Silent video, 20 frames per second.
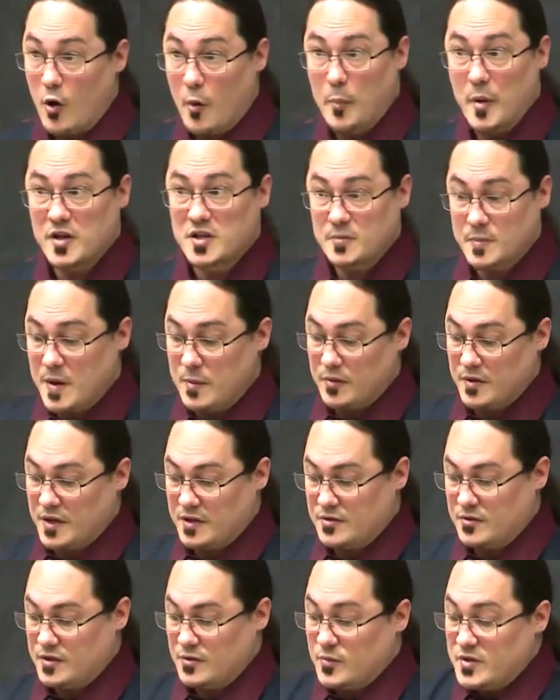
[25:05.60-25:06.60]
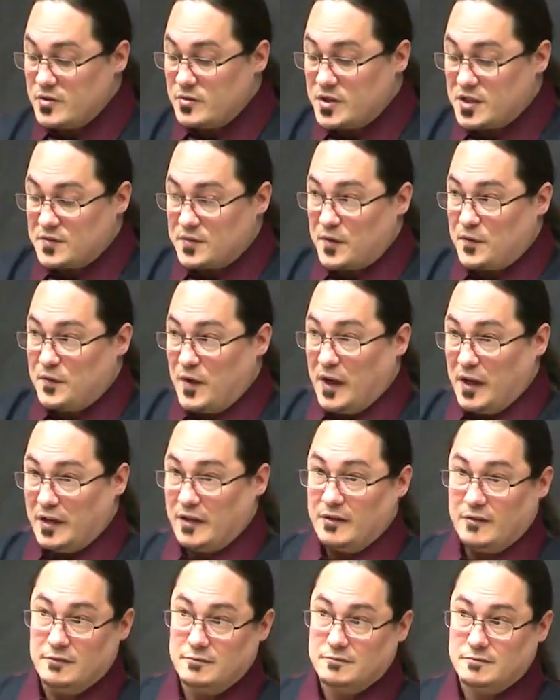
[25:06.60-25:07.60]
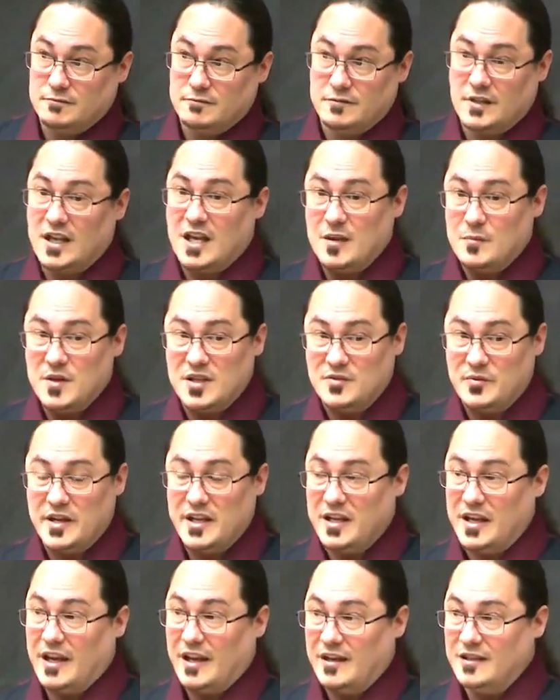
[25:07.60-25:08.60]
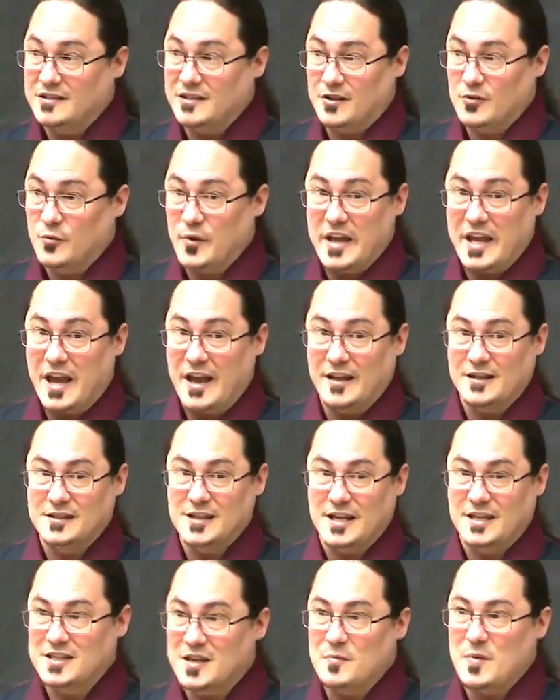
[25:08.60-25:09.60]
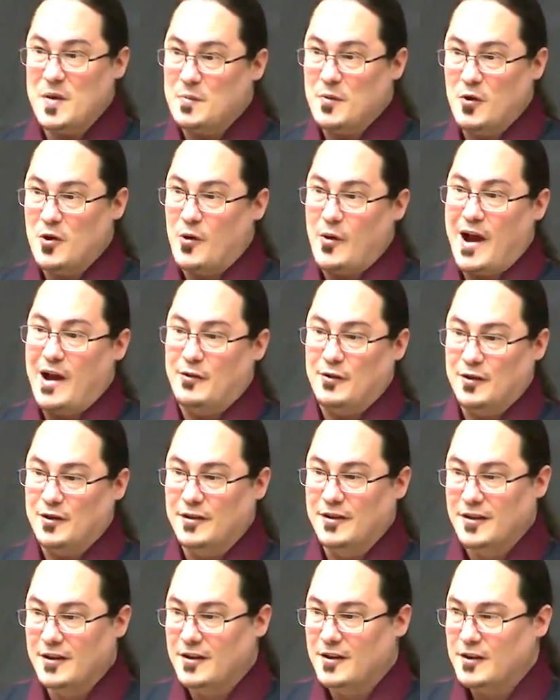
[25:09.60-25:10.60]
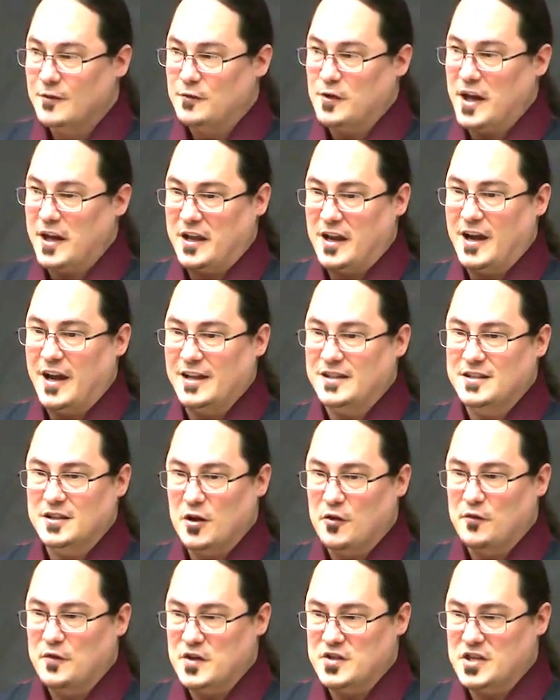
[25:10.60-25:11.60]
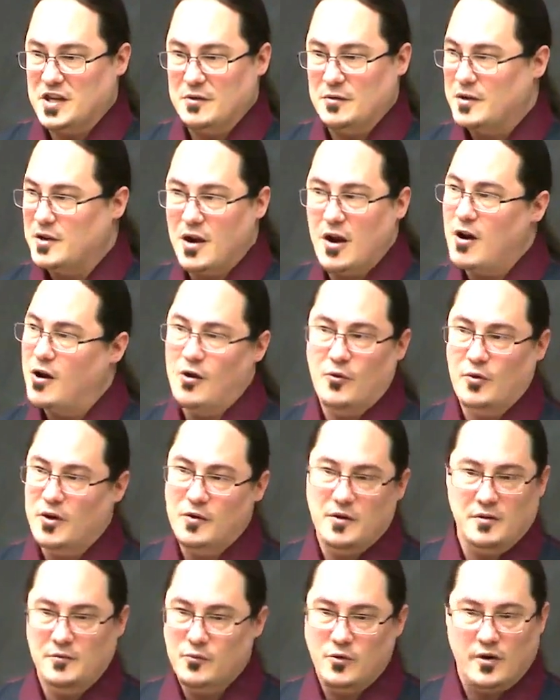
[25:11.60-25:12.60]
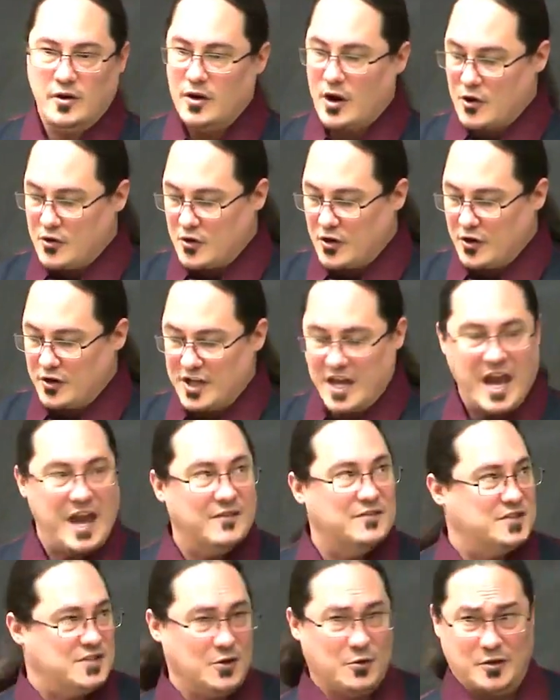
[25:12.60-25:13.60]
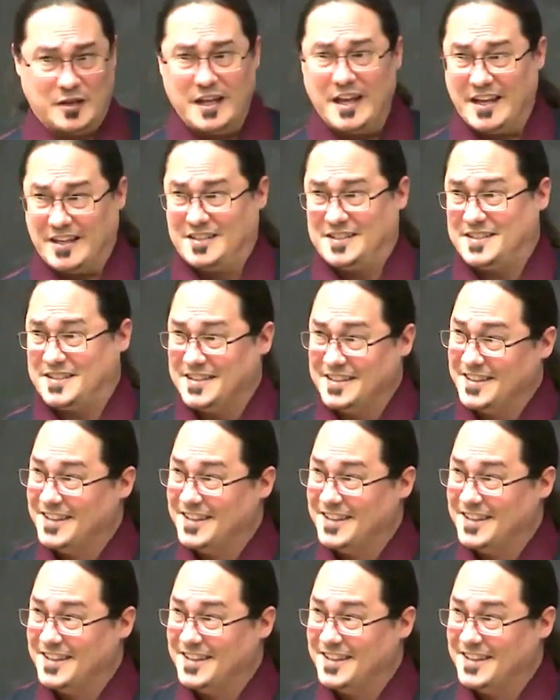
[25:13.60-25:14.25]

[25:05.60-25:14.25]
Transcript: know a bunch of people that do We do this for fun, like in between gigs on weekends. Like, some people go out and fly kites and go fishing, and no, we're in, we're in our nerd caves doing this.